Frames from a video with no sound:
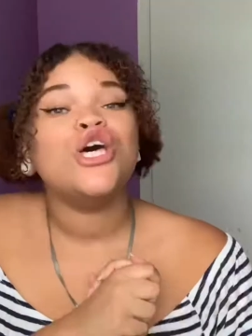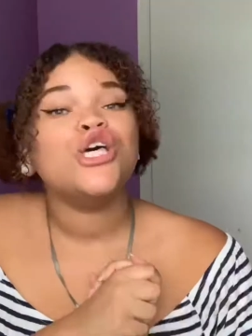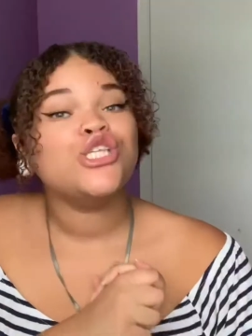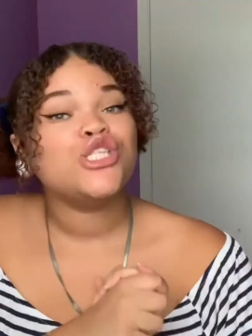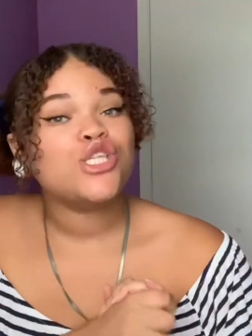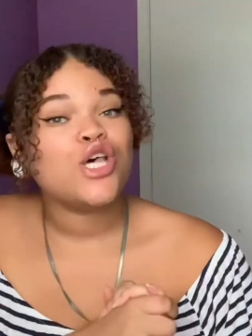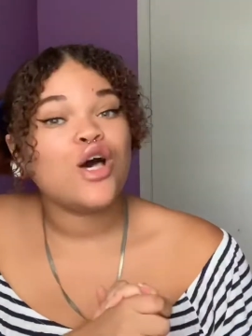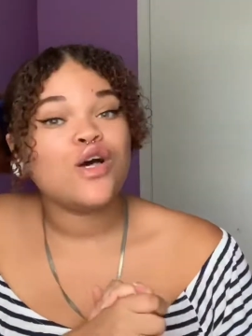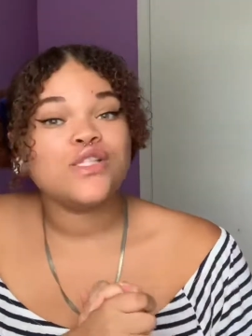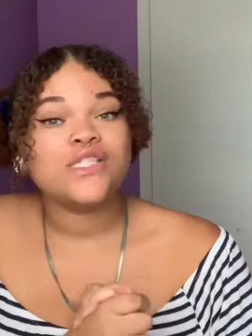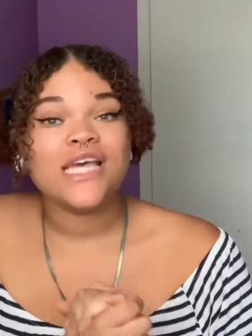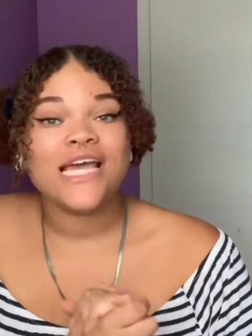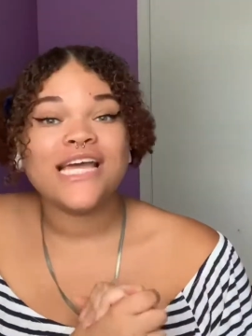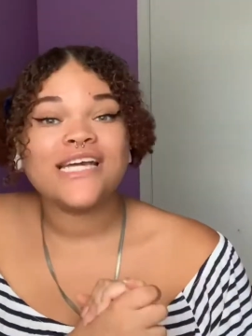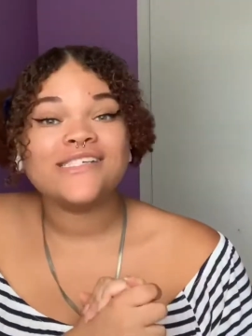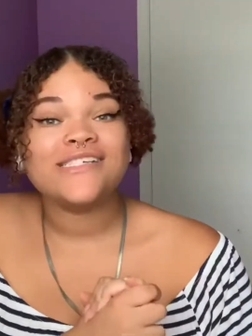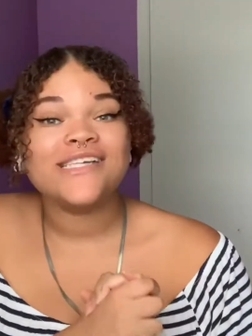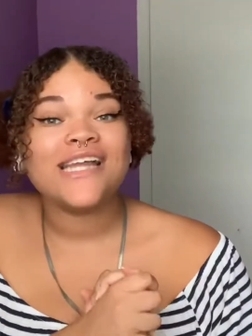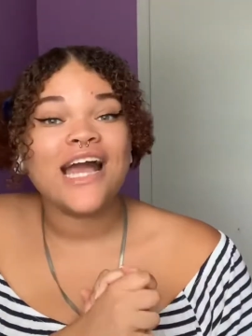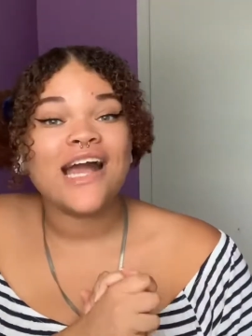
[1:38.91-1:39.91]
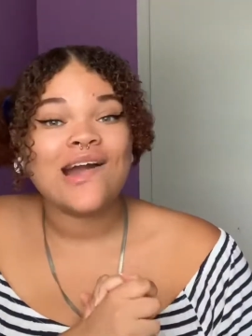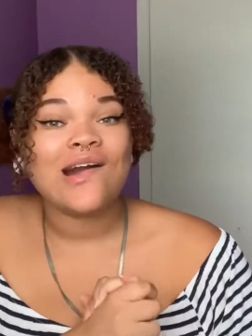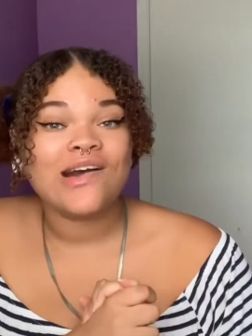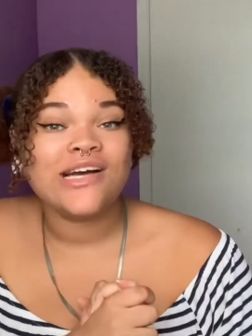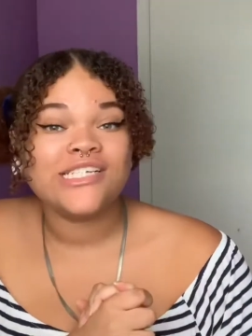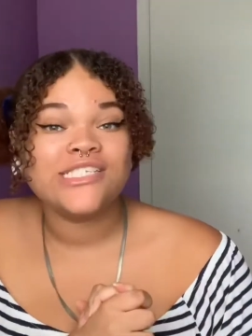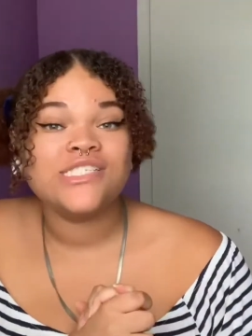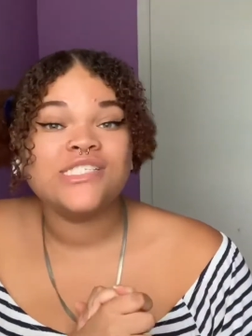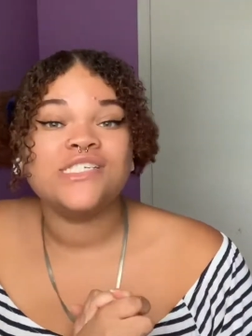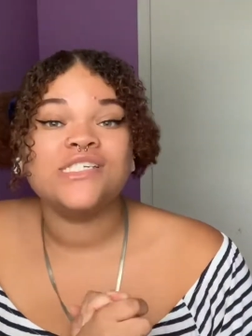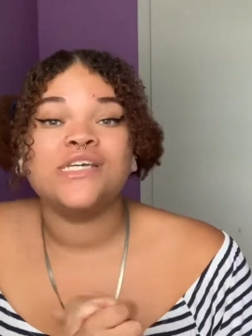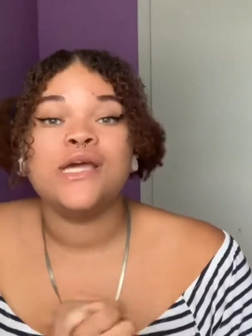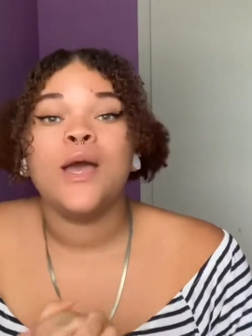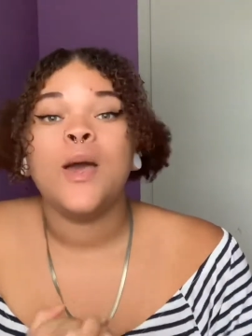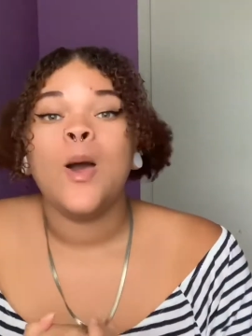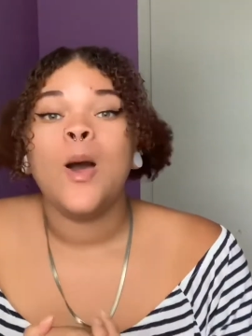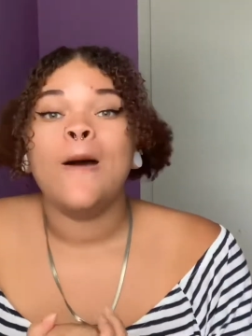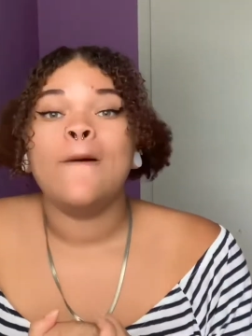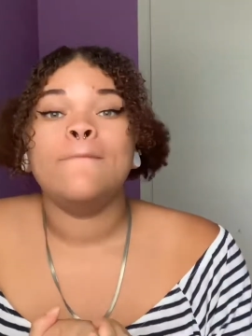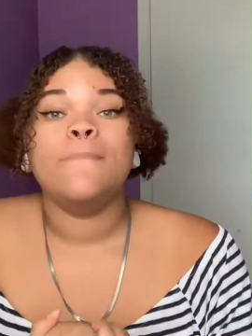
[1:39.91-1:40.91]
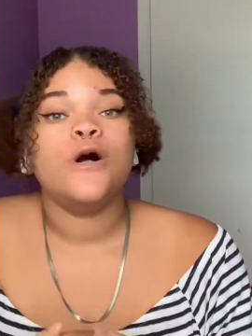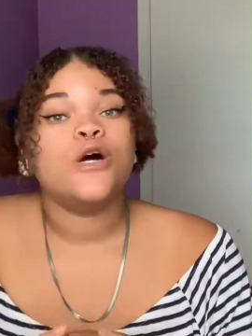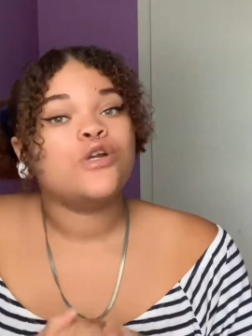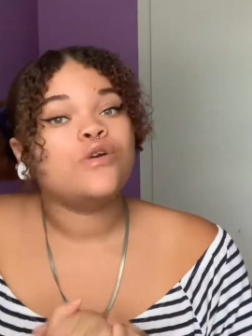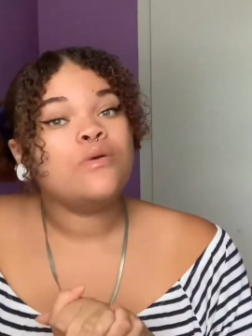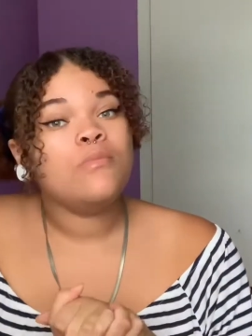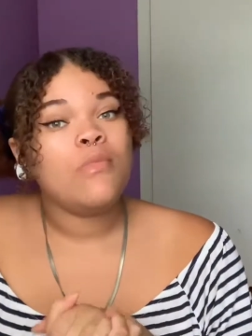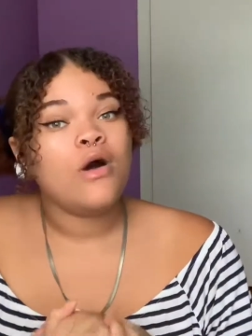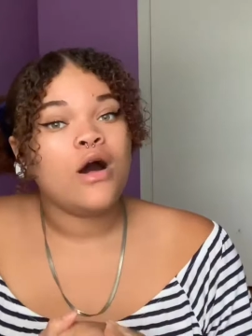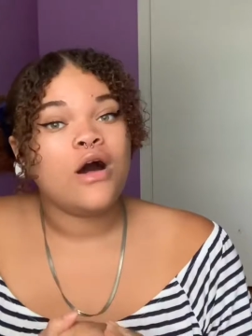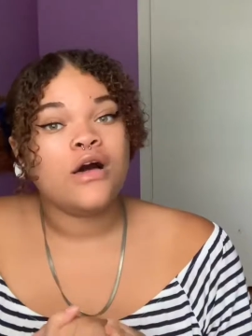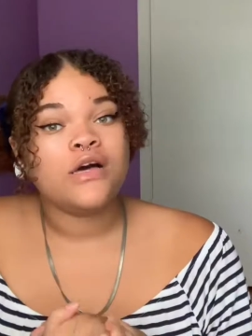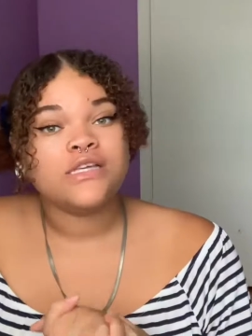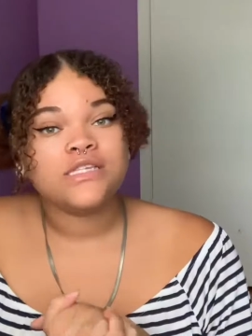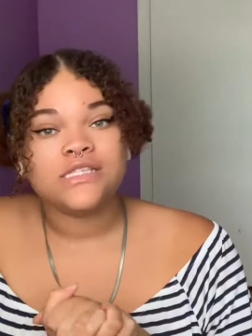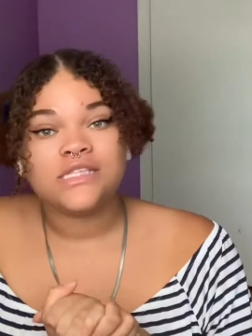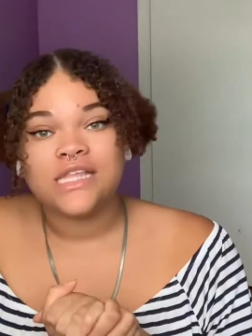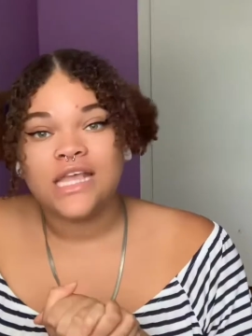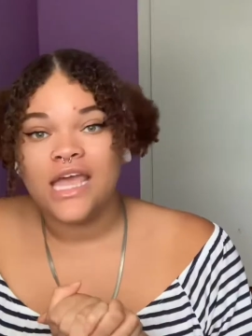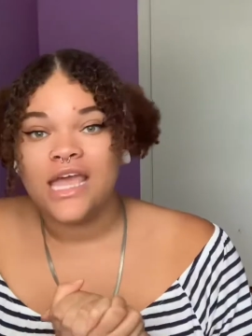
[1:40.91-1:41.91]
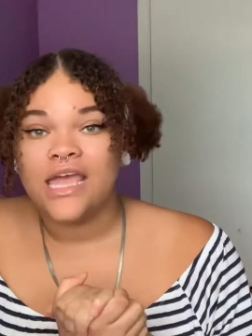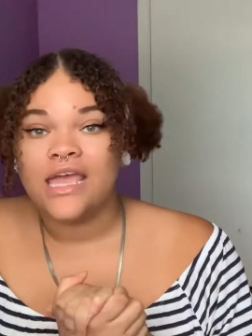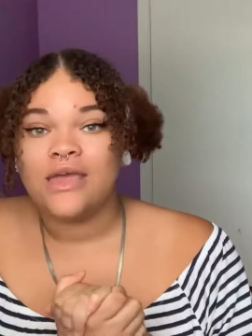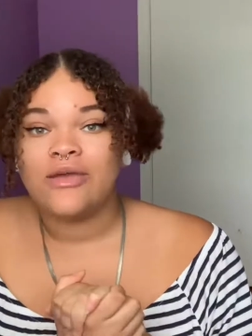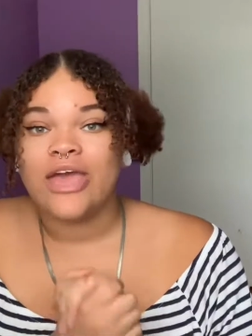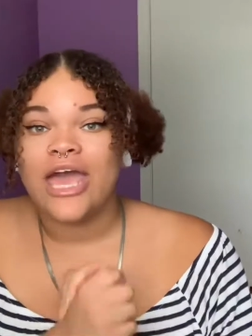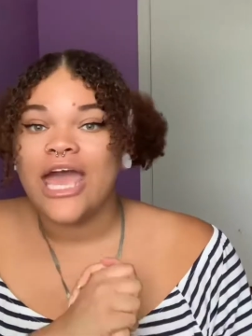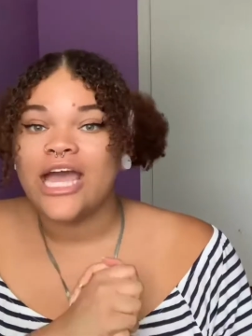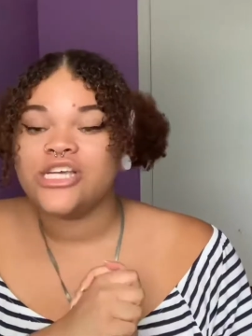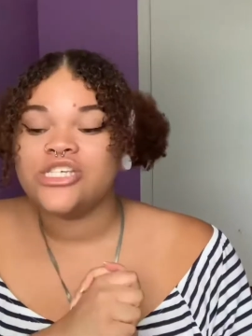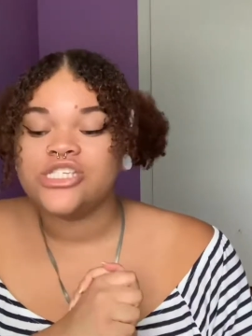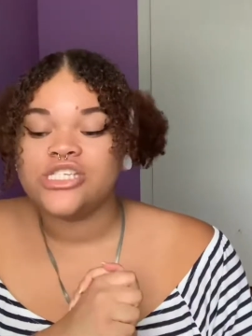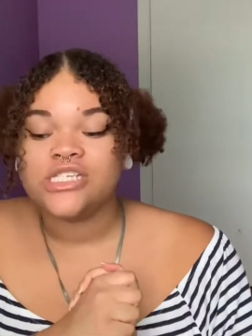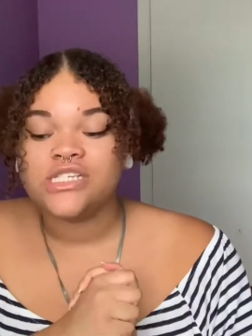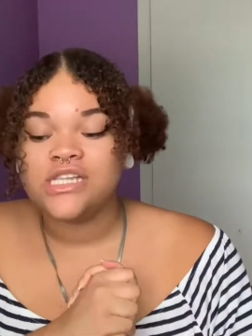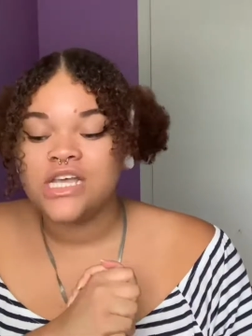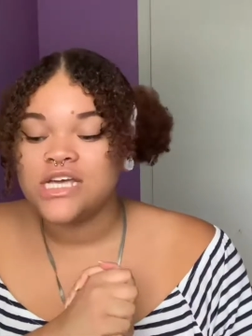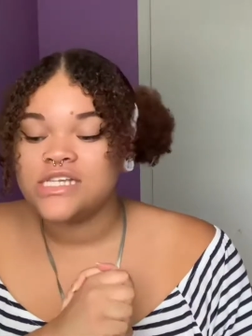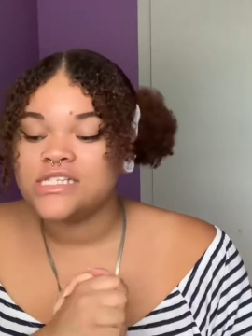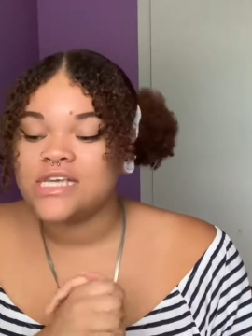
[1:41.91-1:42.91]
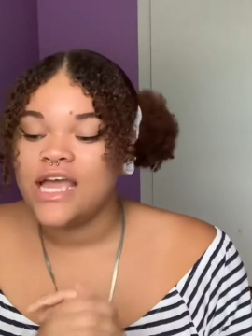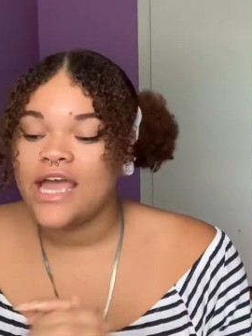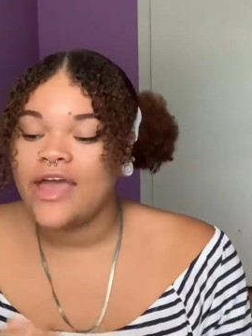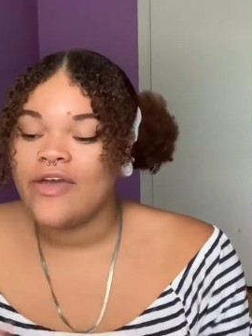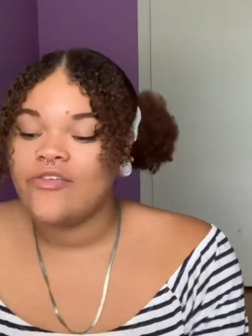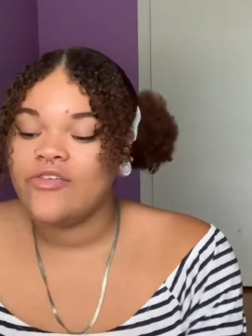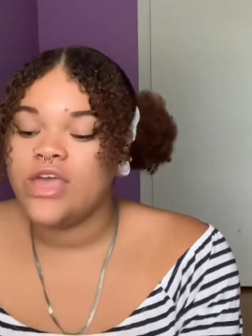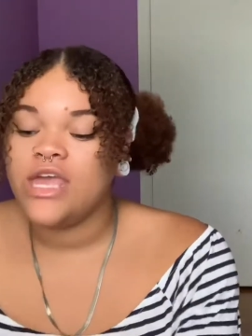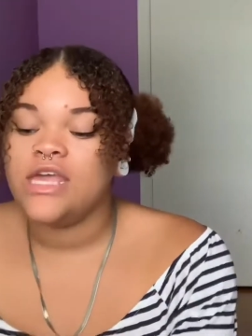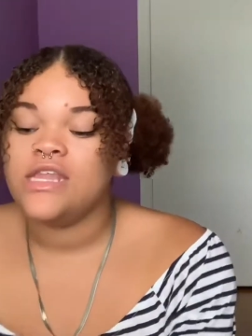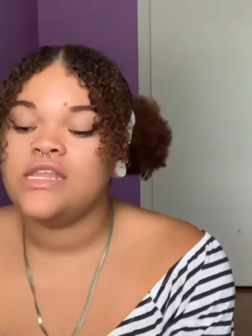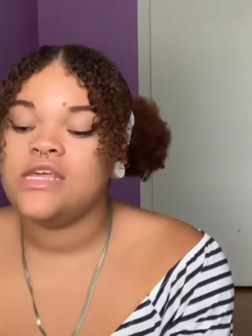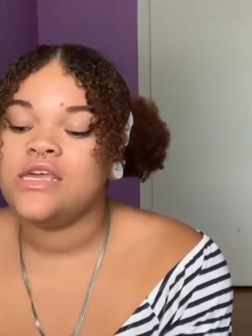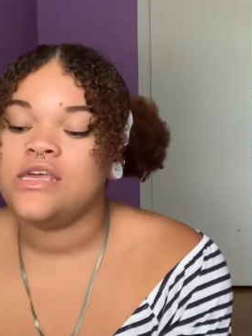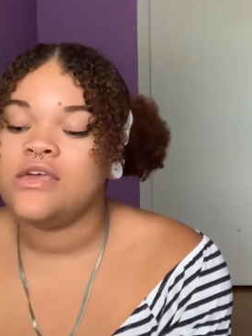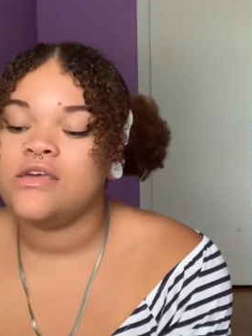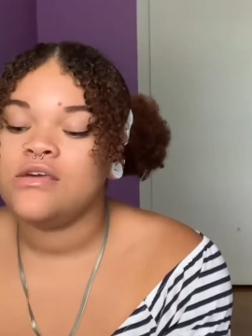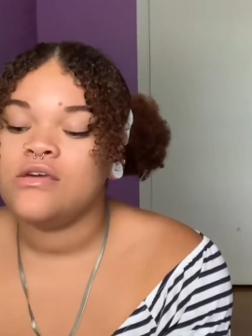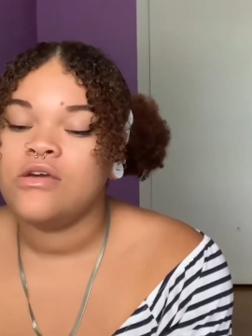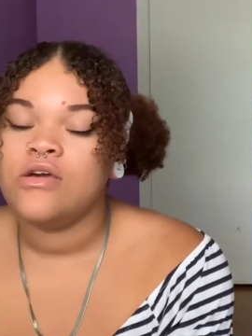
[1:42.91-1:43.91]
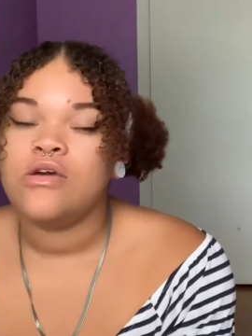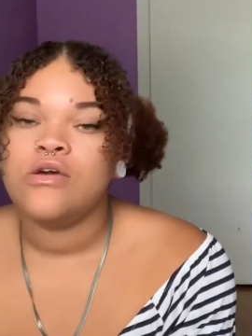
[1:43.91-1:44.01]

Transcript: So to answer that question, Butterball's name actually doesn't have any